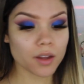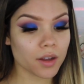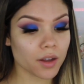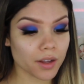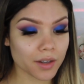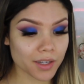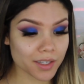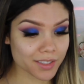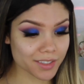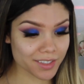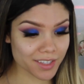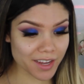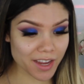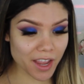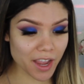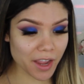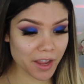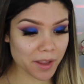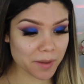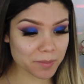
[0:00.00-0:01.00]
Honestly,
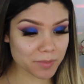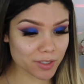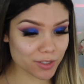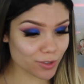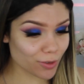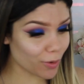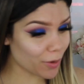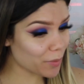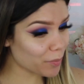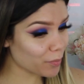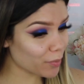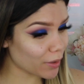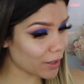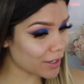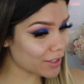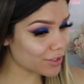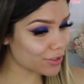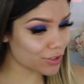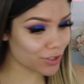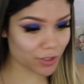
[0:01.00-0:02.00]
I am so
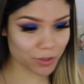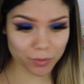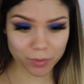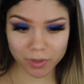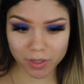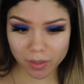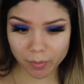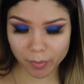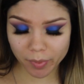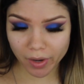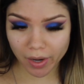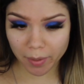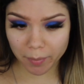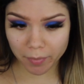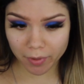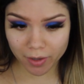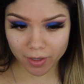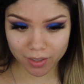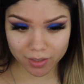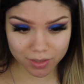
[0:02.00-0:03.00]
impressed just with the
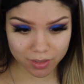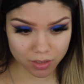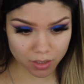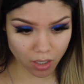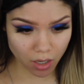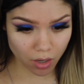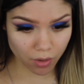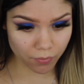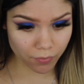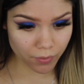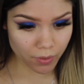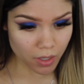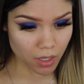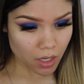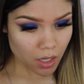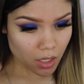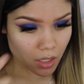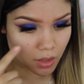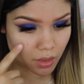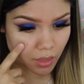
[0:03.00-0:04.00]
primer itself.
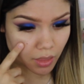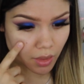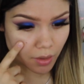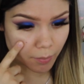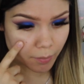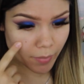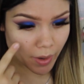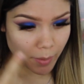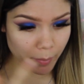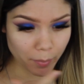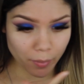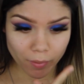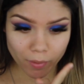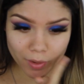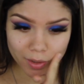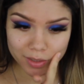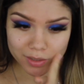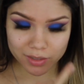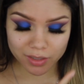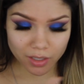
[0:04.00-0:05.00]
My
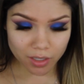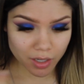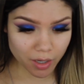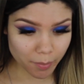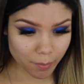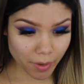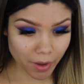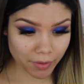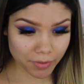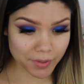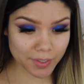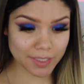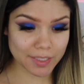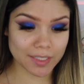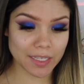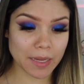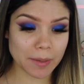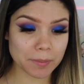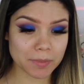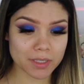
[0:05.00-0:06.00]
pores look about the
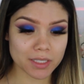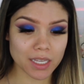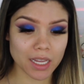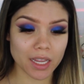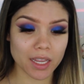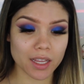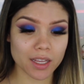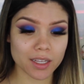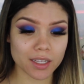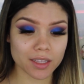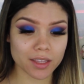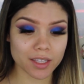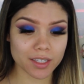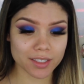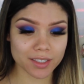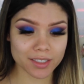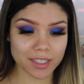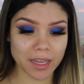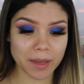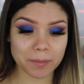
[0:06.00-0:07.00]
same
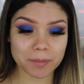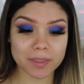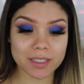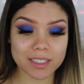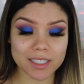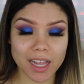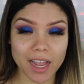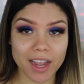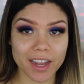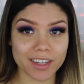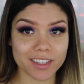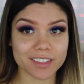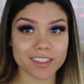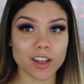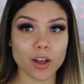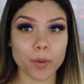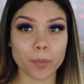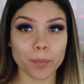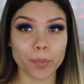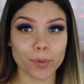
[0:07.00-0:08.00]
size
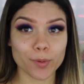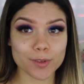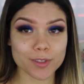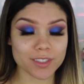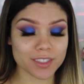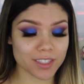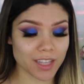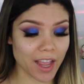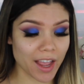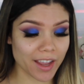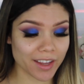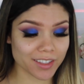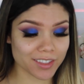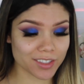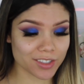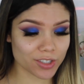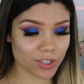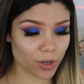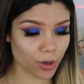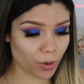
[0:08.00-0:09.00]
on both
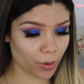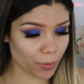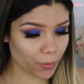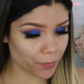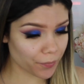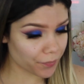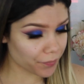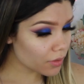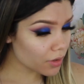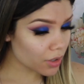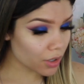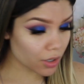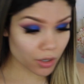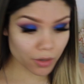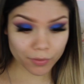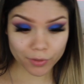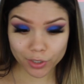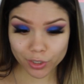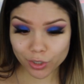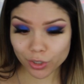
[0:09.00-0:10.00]
sides, so
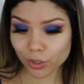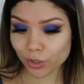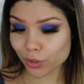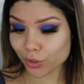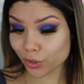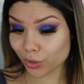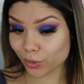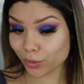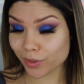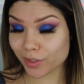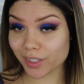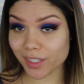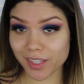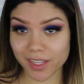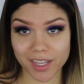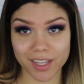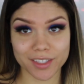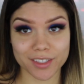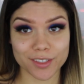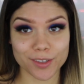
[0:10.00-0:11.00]
Covergirl, you did
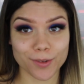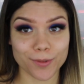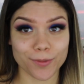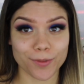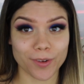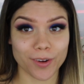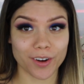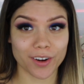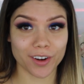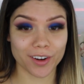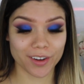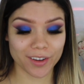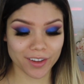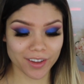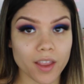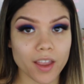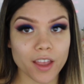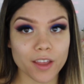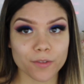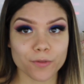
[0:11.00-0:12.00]
that so far.
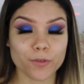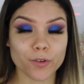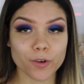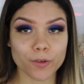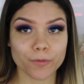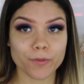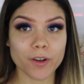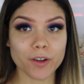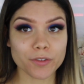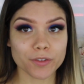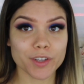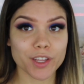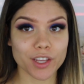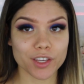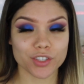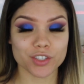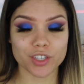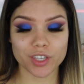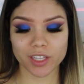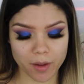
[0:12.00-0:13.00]
And for
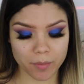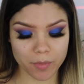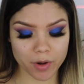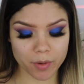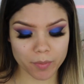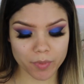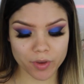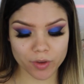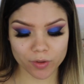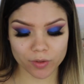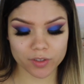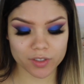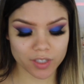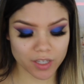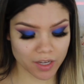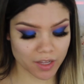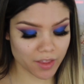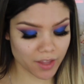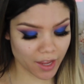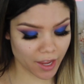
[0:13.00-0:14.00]
foundation, I'm going to be
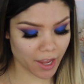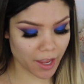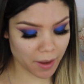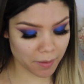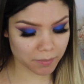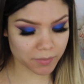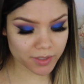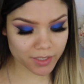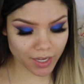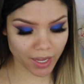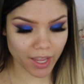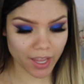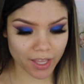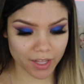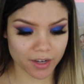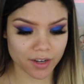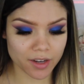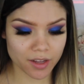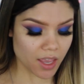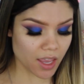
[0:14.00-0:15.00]
using the
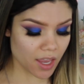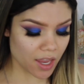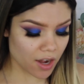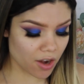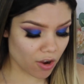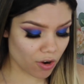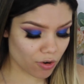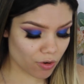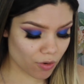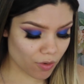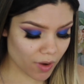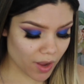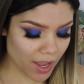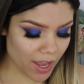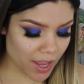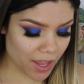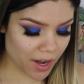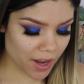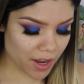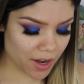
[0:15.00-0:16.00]
M10. And I'll go
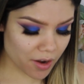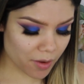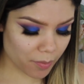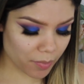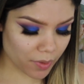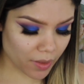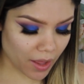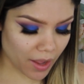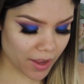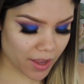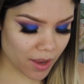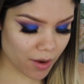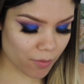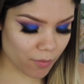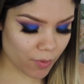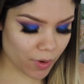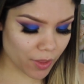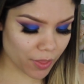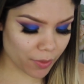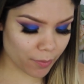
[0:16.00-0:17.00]
ahead and apply
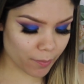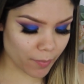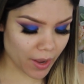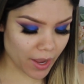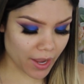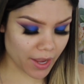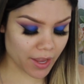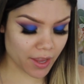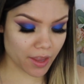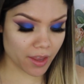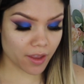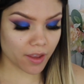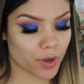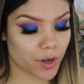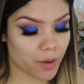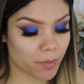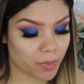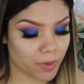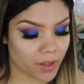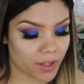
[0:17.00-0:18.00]
it with my
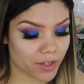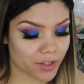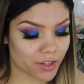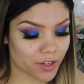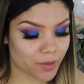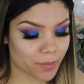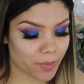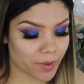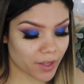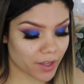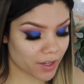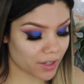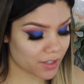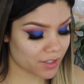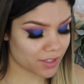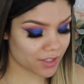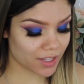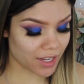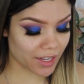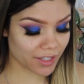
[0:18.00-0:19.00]
beauty blender
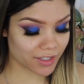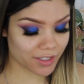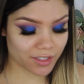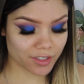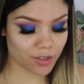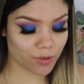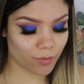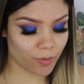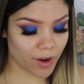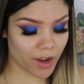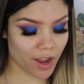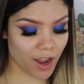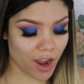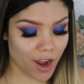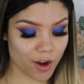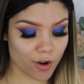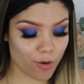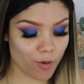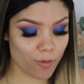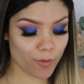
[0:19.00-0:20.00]
because that's the way
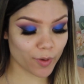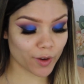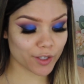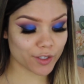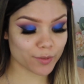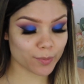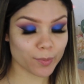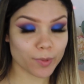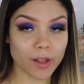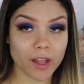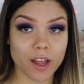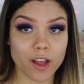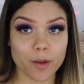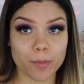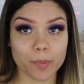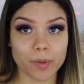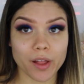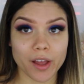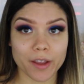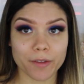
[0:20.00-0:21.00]
I always
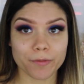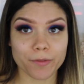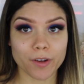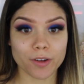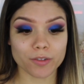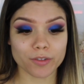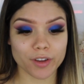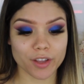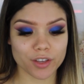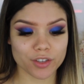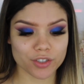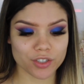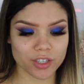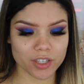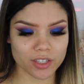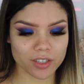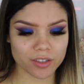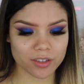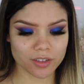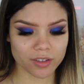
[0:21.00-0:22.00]
apply
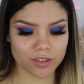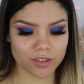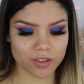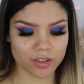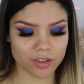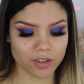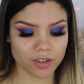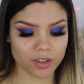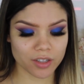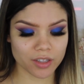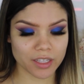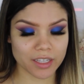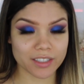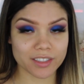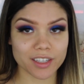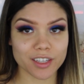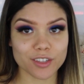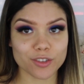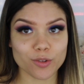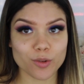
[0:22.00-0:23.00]
foundation.
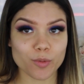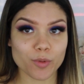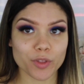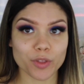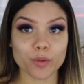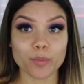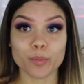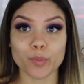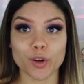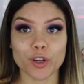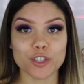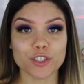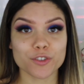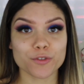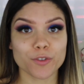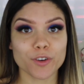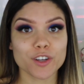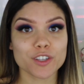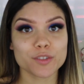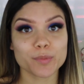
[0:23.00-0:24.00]
Unless I do it with the brush
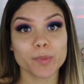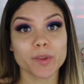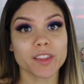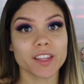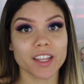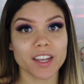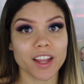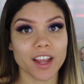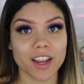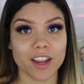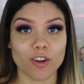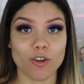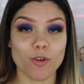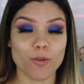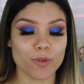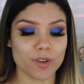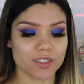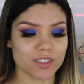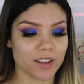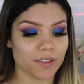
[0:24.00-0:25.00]
first, but then I
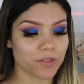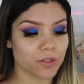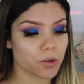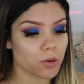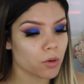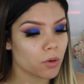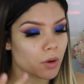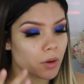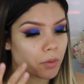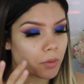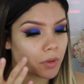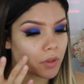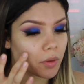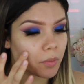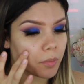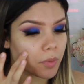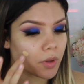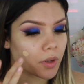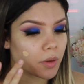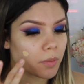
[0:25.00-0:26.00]
always have to go in with the
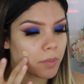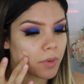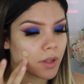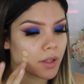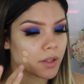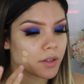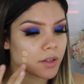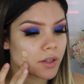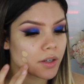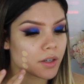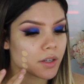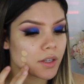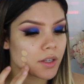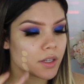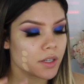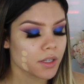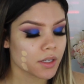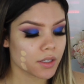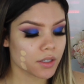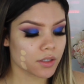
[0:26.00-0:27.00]
beauty blender.
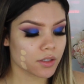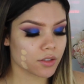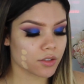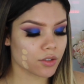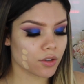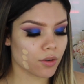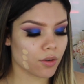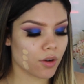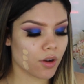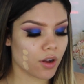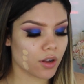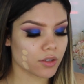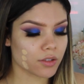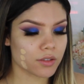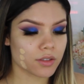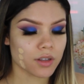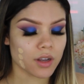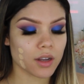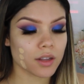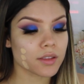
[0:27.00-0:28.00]
So I'll
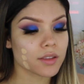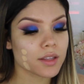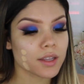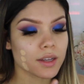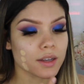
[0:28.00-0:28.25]
dot